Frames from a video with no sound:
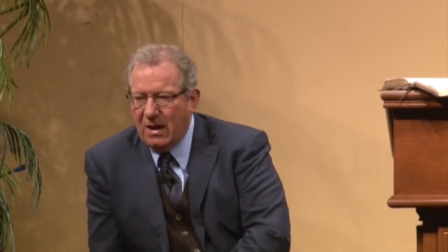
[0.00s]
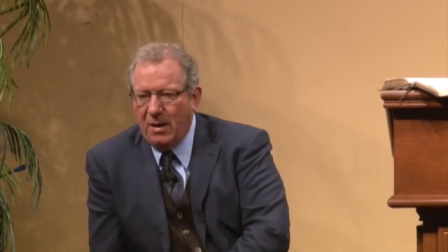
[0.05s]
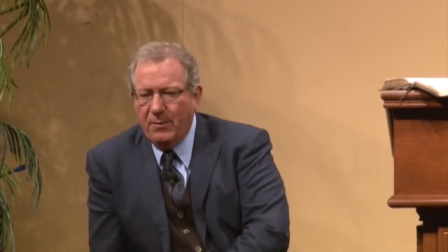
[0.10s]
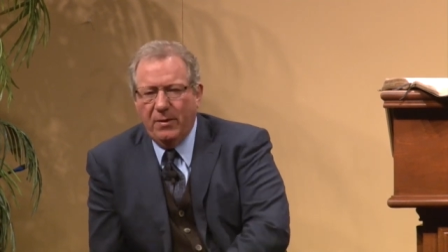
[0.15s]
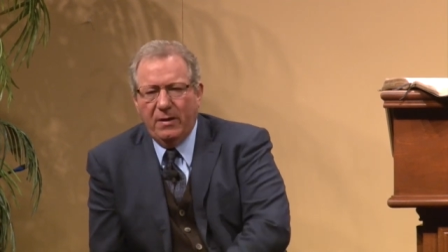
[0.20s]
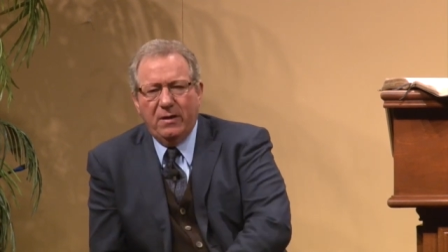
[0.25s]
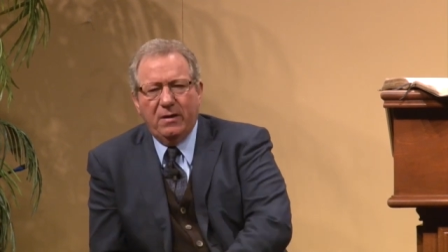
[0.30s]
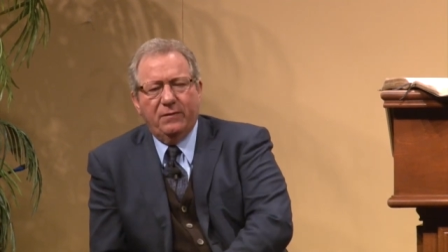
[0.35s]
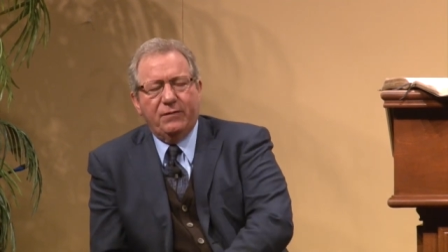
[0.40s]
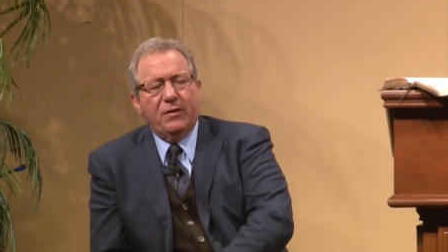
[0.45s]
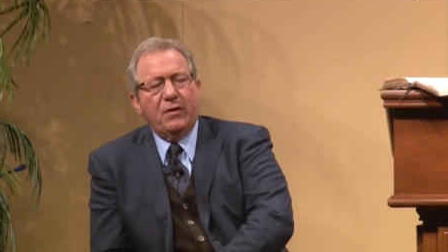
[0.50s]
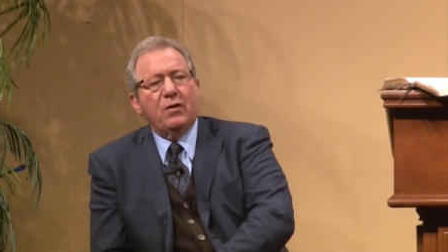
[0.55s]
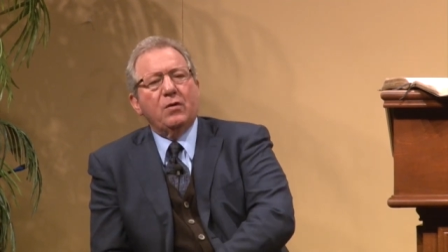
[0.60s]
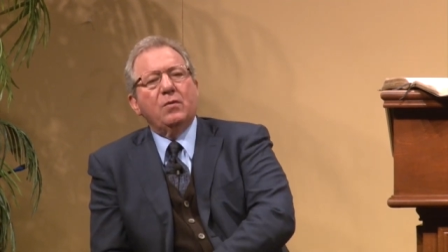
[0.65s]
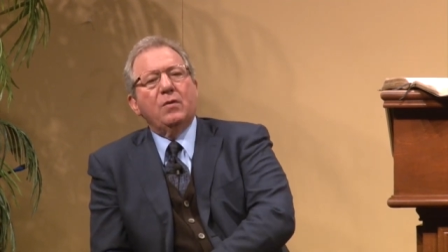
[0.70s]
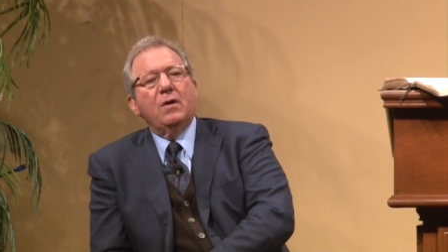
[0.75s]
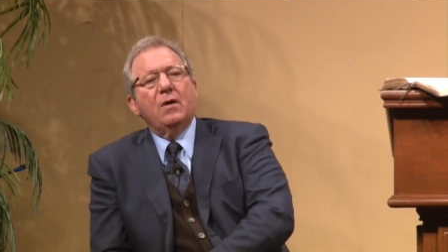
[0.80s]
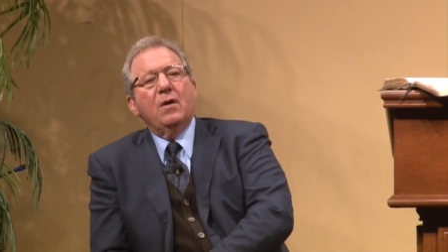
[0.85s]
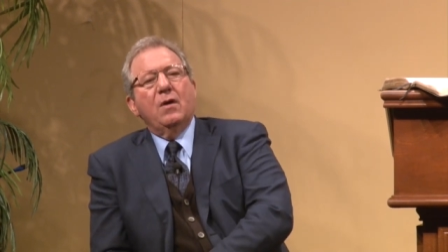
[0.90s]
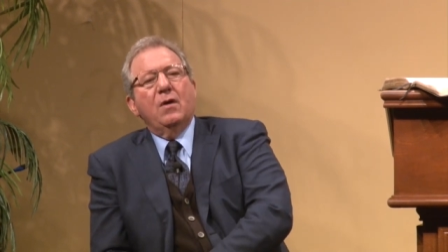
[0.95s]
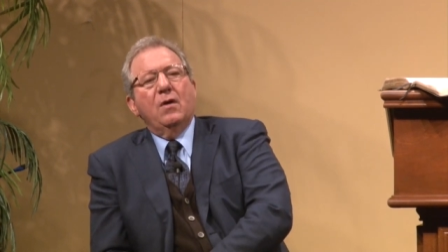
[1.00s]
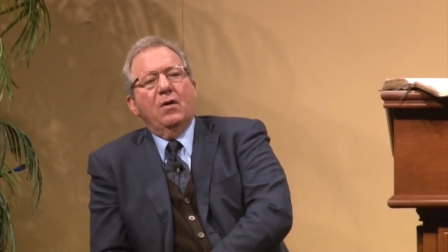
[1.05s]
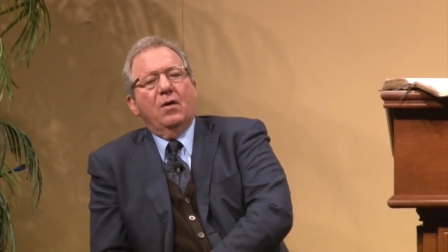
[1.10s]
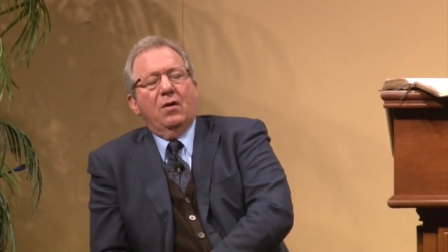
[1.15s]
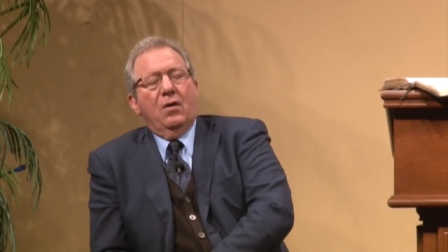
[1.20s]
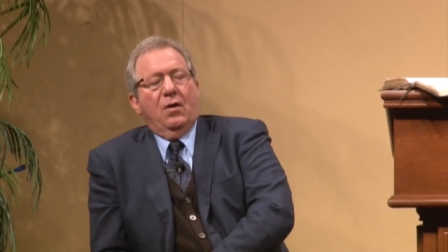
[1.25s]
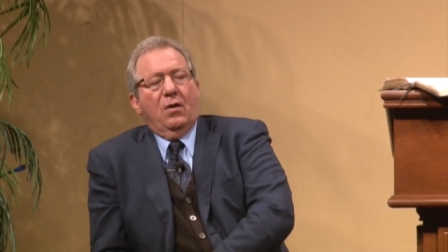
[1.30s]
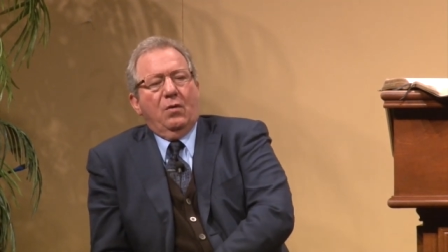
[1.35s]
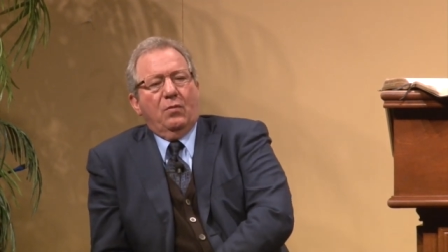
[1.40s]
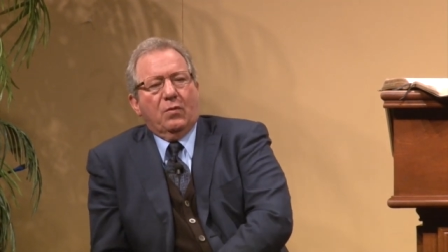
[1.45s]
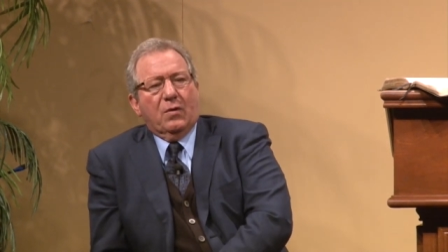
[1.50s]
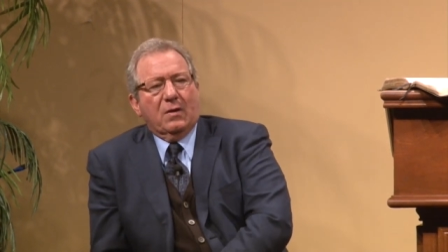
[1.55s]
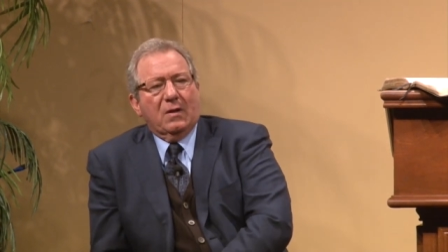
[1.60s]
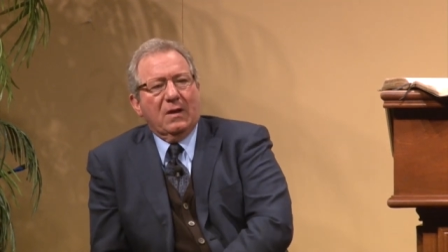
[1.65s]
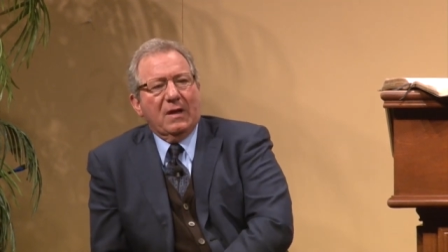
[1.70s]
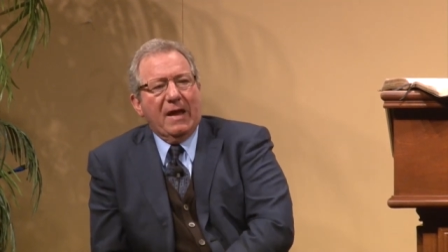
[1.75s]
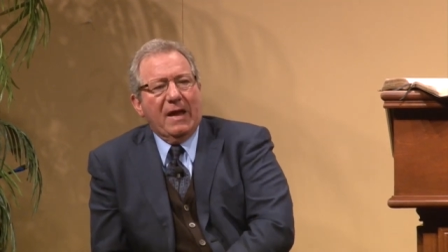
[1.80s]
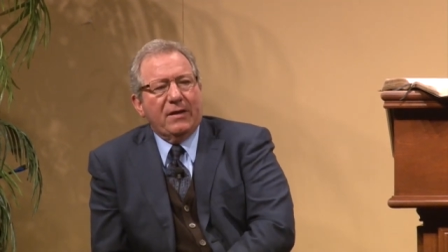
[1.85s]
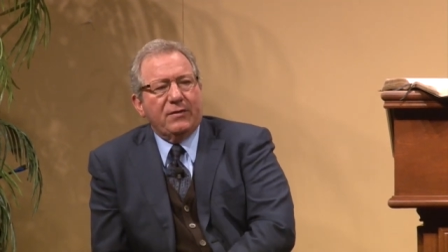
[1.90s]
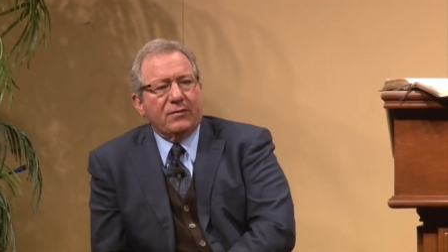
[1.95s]
How many of you were
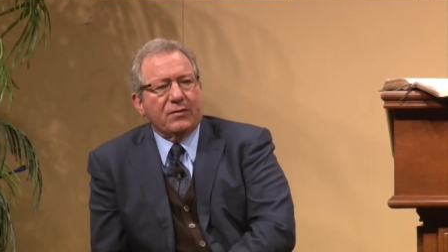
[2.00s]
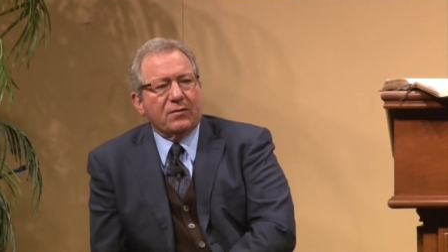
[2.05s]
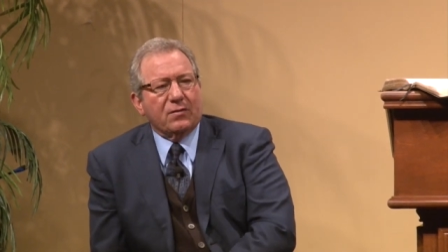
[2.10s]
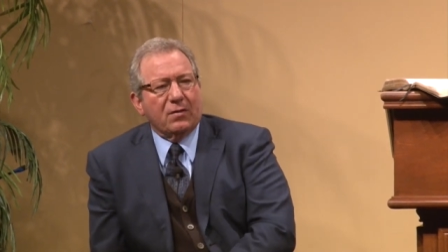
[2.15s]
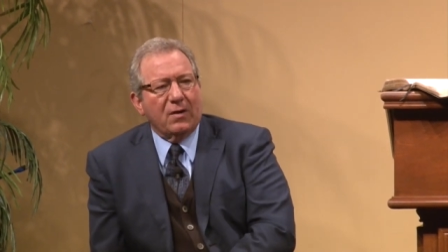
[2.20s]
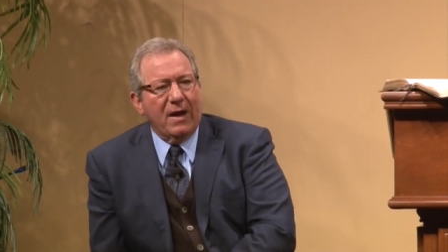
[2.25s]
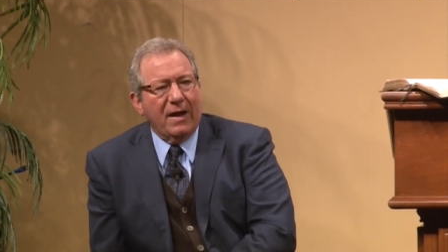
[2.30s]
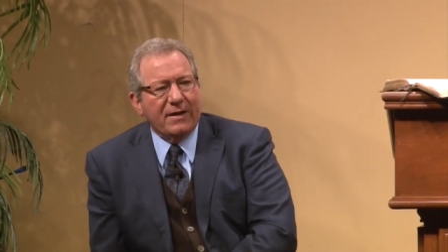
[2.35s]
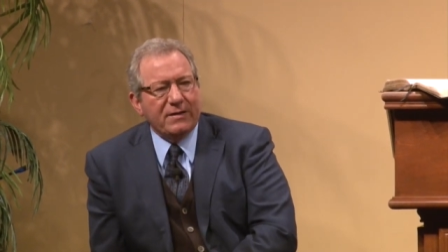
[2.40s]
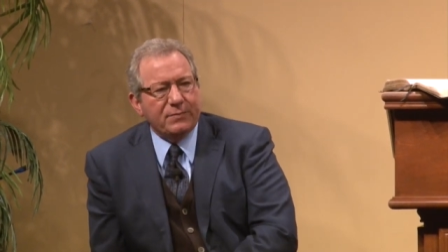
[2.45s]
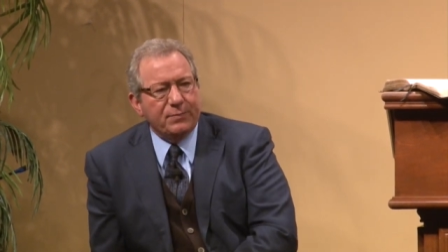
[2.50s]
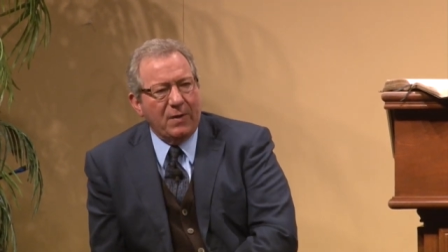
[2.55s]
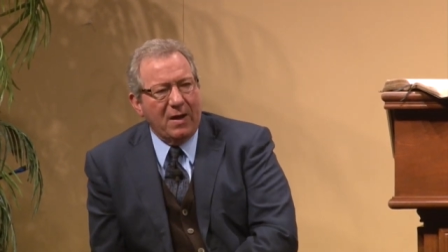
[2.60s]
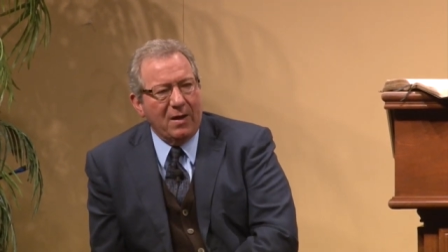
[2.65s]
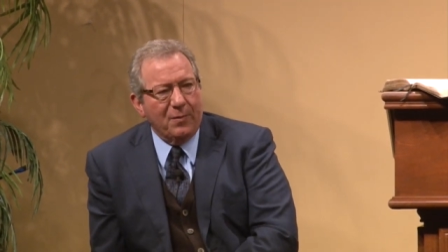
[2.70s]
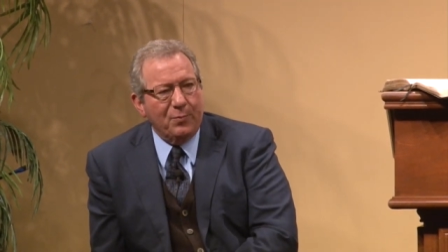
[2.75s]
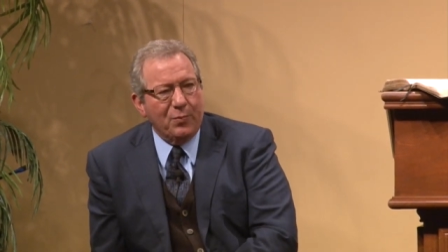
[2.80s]
led to Christ by